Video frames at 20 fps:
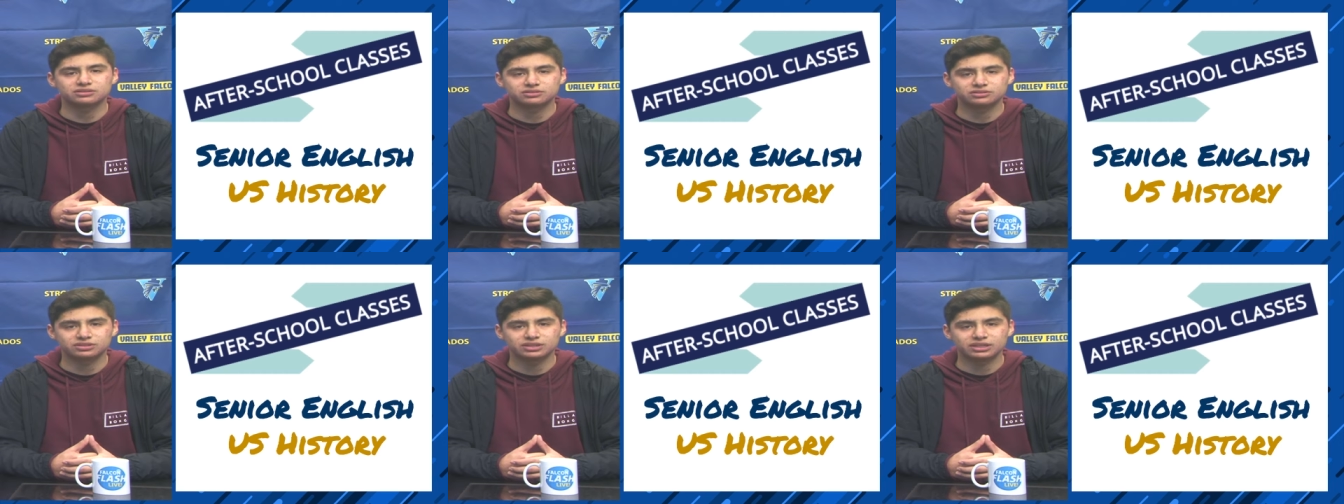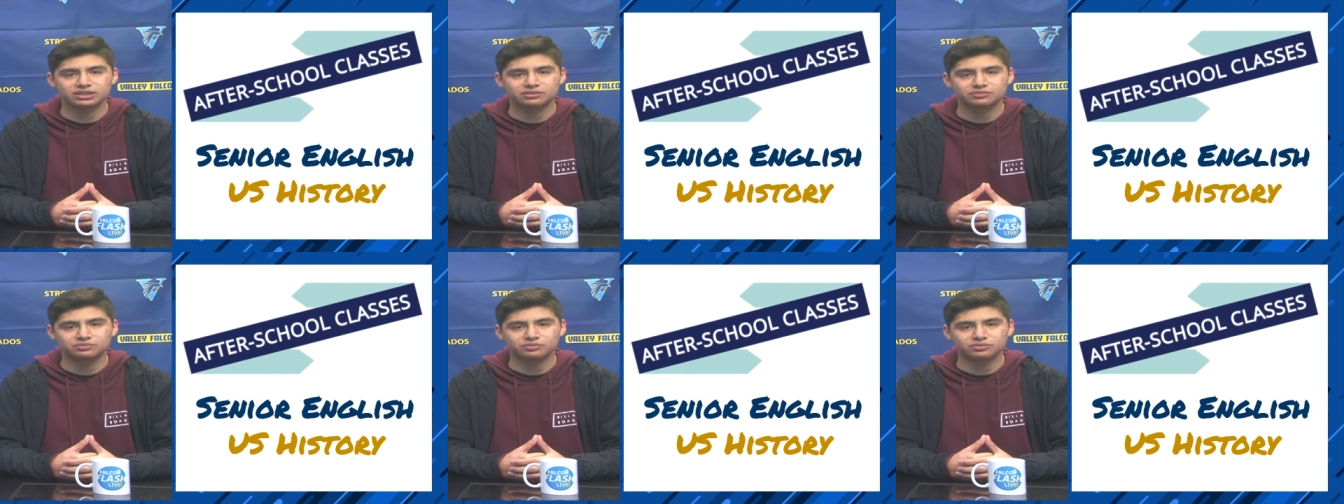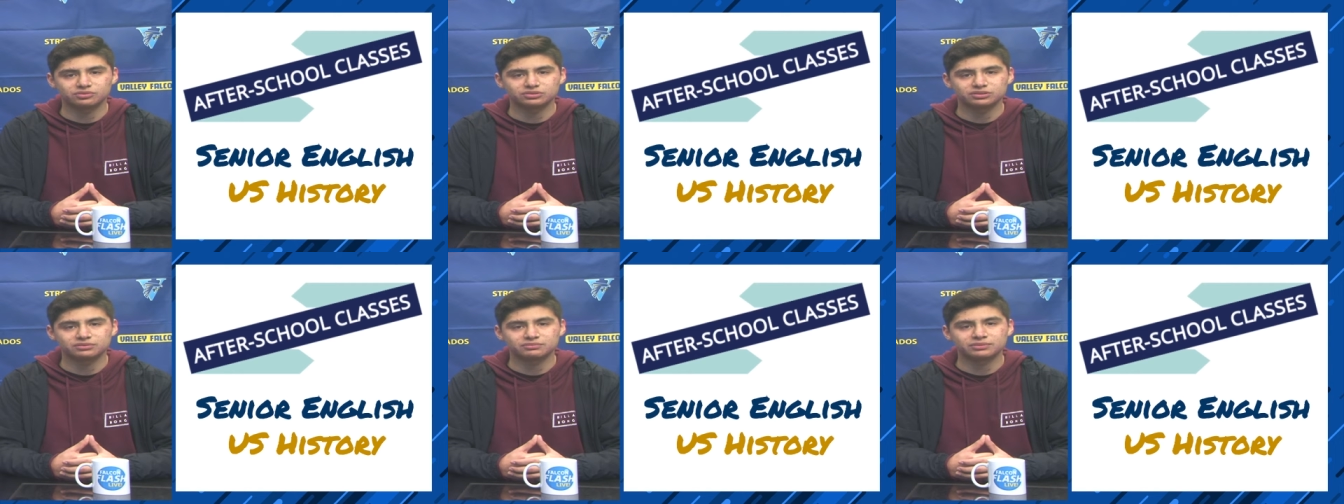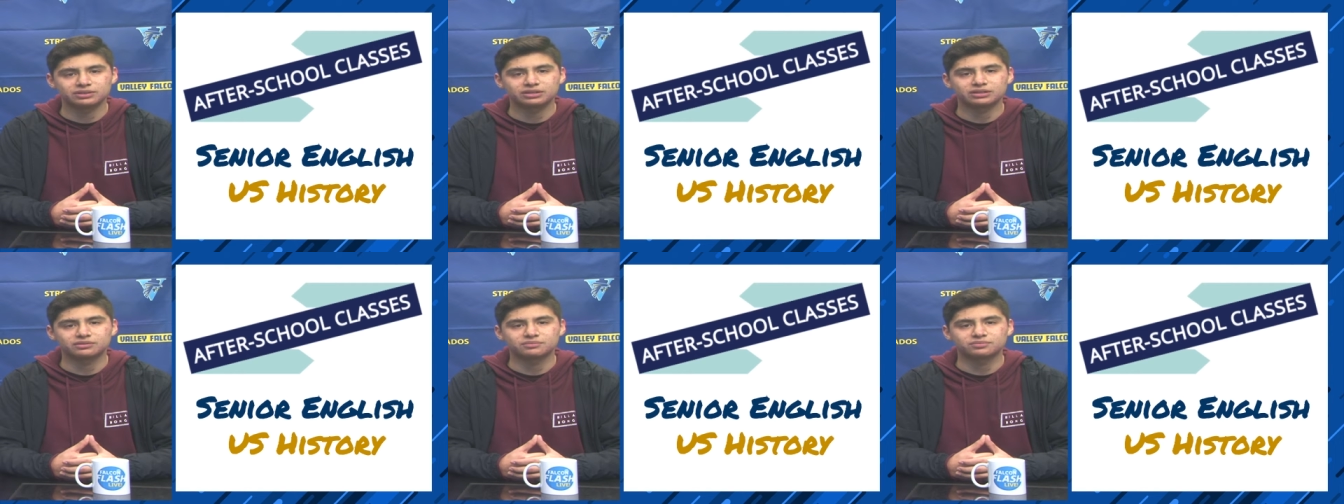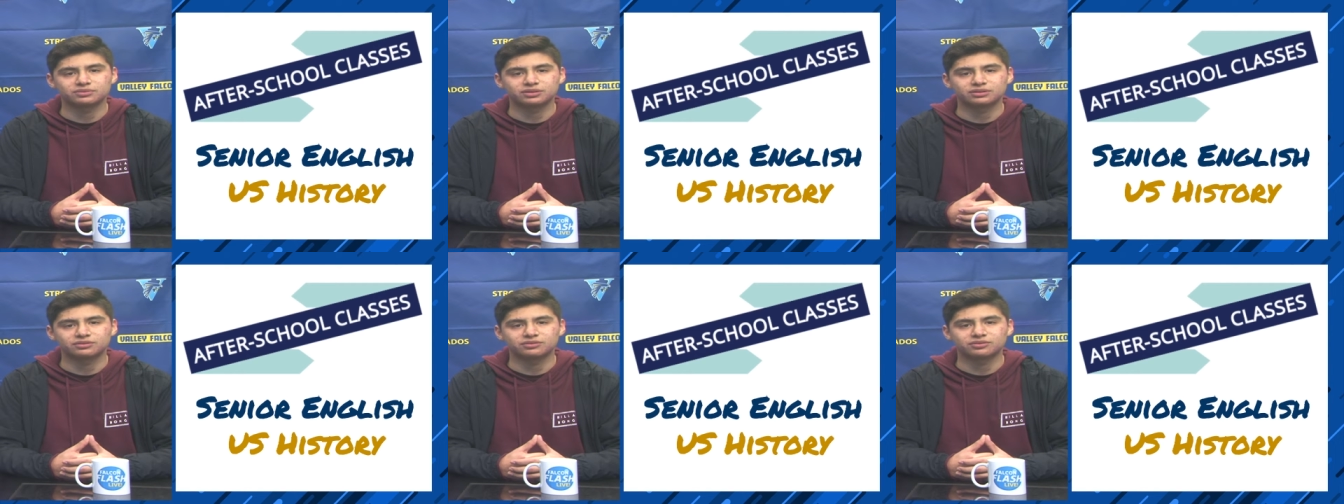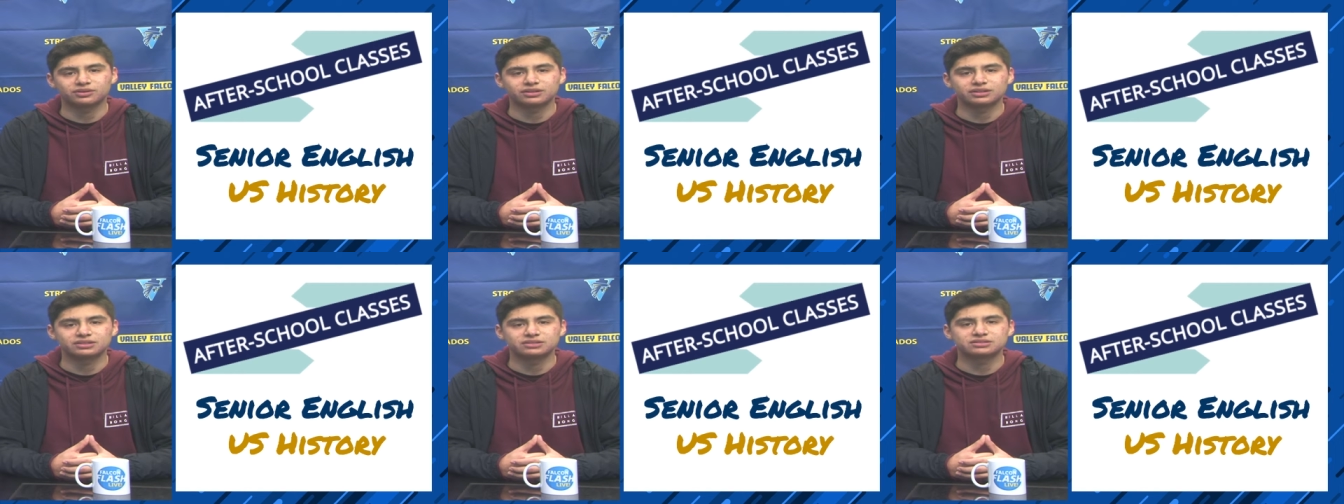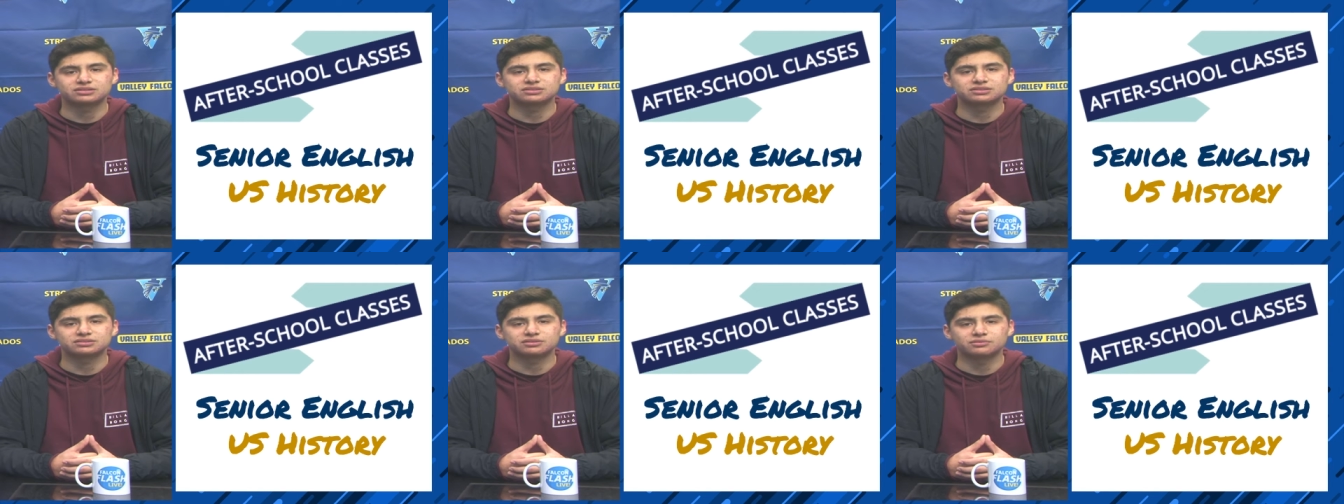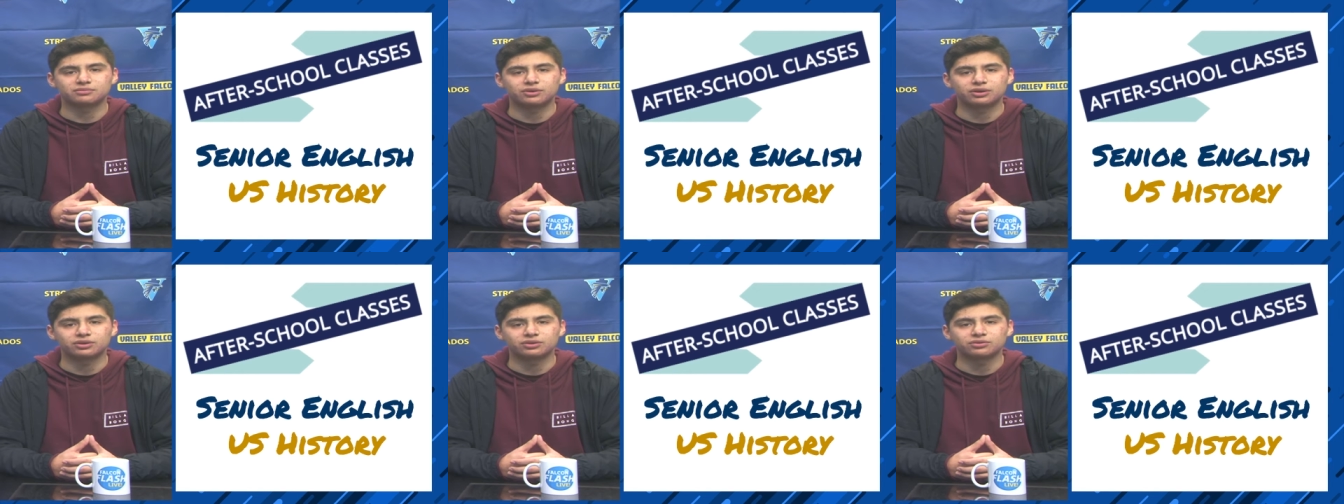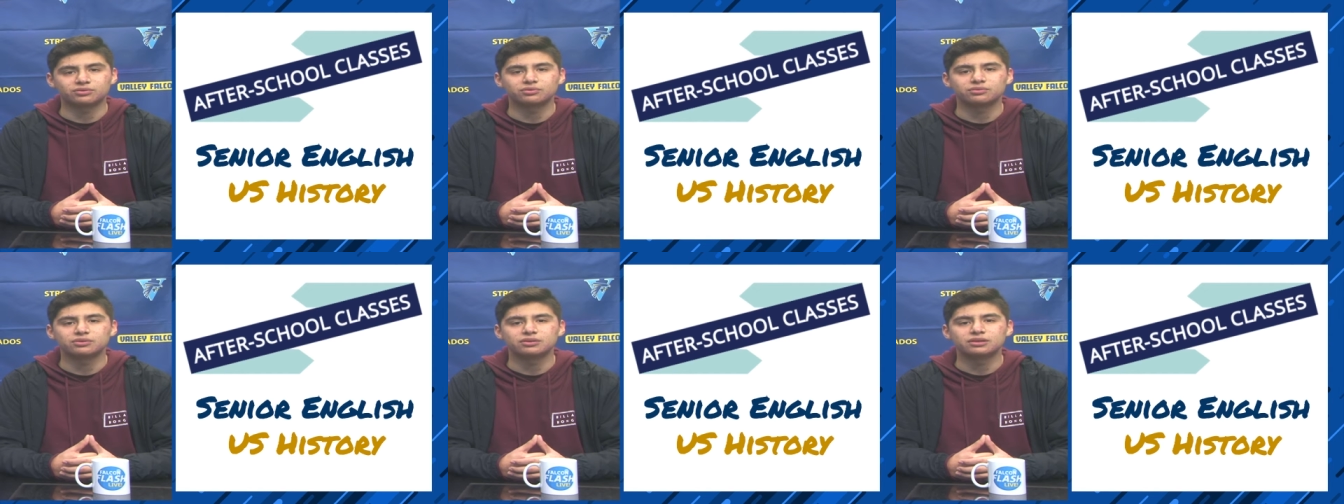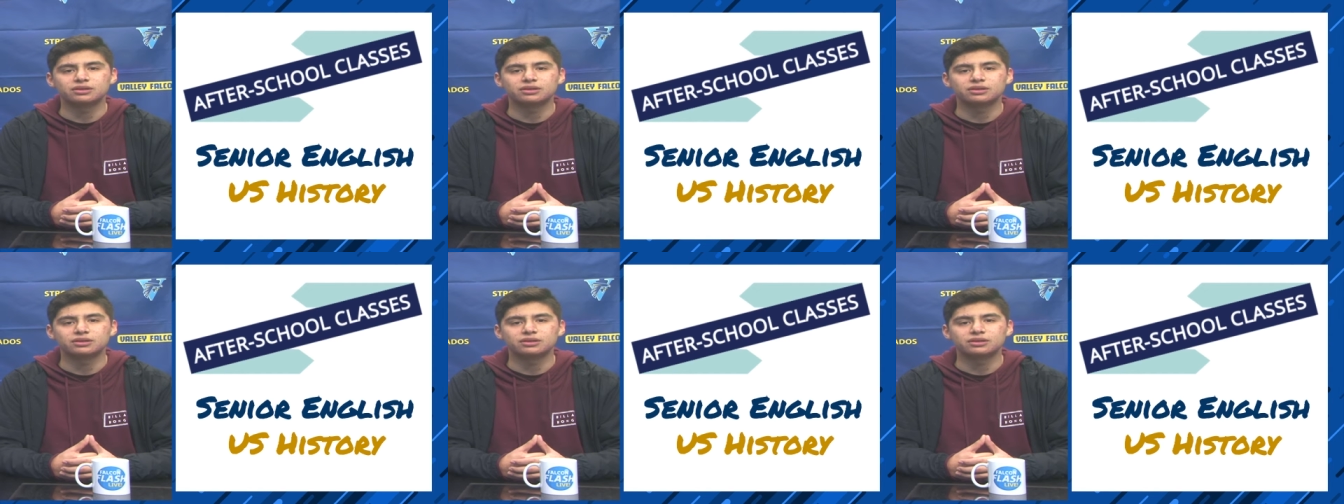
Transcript: to get enrolled and make up your credits tomorrow.